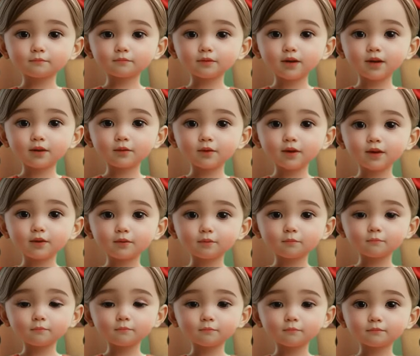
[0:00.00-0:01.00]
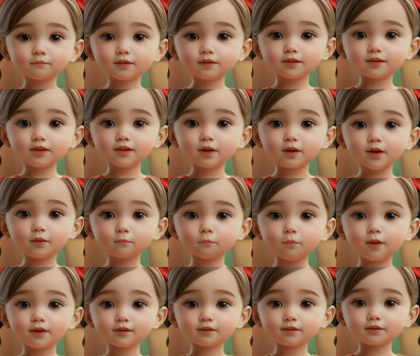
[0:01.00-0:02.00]
Hello! Today I
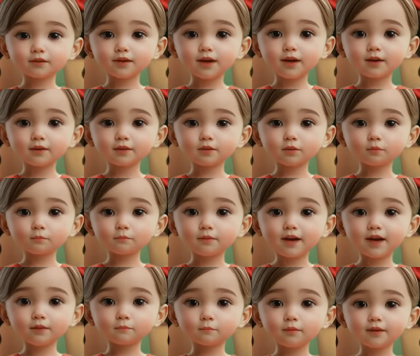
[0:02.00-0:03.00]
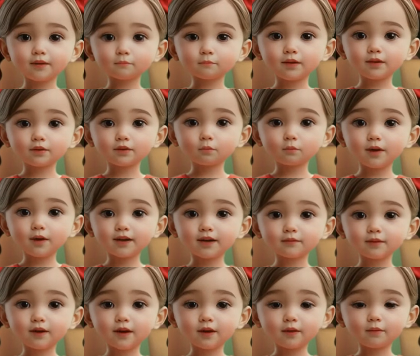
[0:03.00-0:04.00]
want to tell you about my big
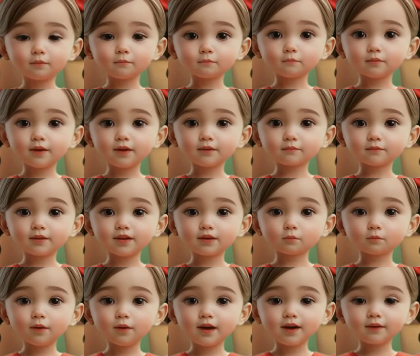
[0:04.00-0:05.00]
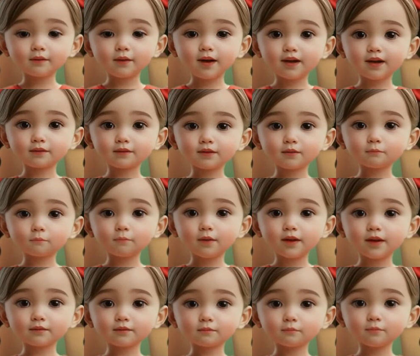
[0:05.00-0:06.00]
grandma. My big grandma is the
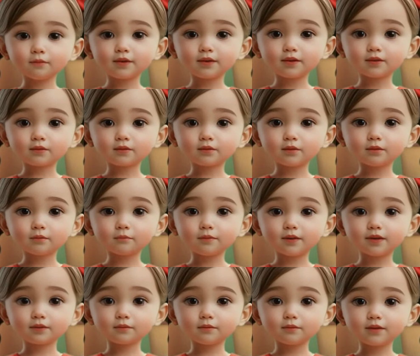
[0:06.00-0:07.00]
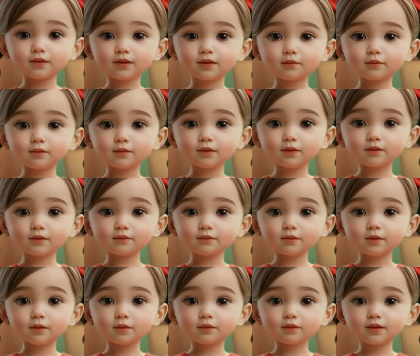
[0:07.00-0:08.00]
best because she makes the
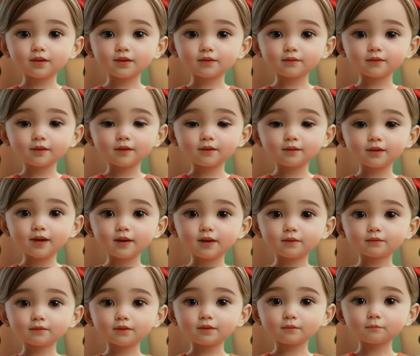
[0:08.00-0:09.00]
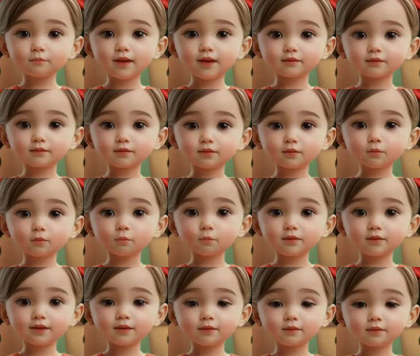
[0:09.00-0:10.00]
yummiest cookies and tells the best
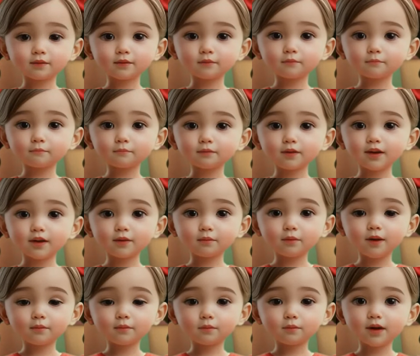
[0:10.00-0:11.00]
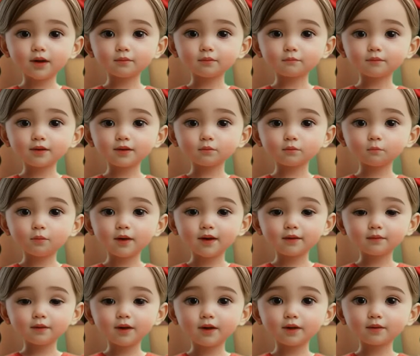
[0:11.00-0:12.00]
stories. I love my big
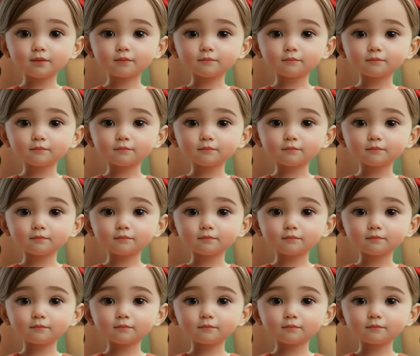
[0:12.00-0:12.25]
grandma!